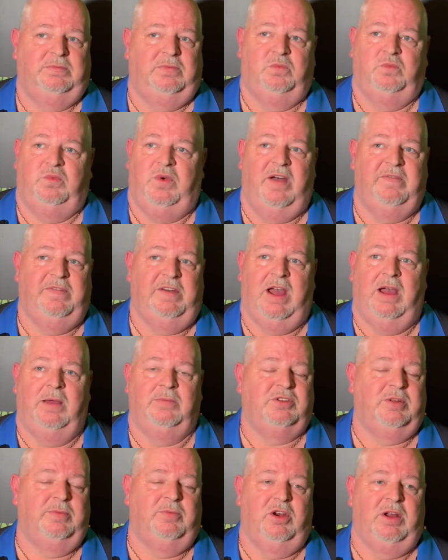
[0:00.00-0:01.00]
whatever happens
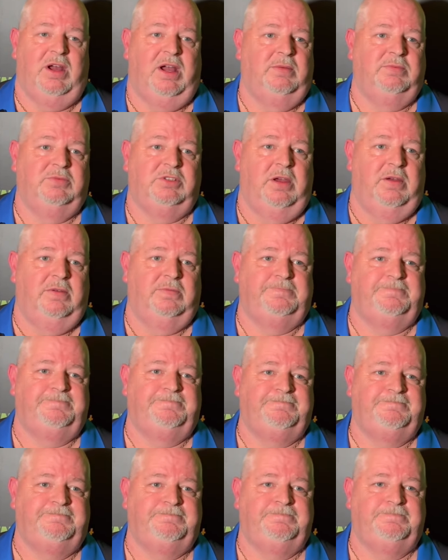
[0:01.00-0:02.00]
tomorrow happens.
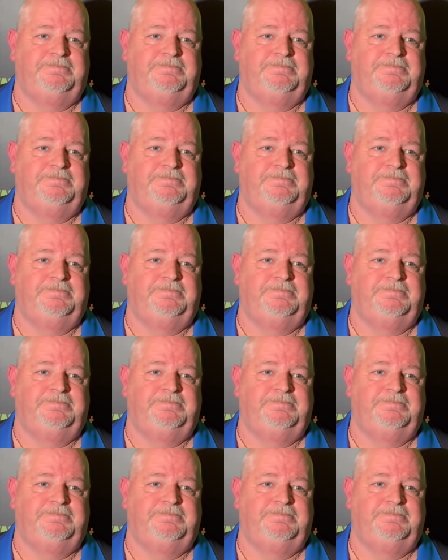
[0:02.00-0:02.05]
Cheers,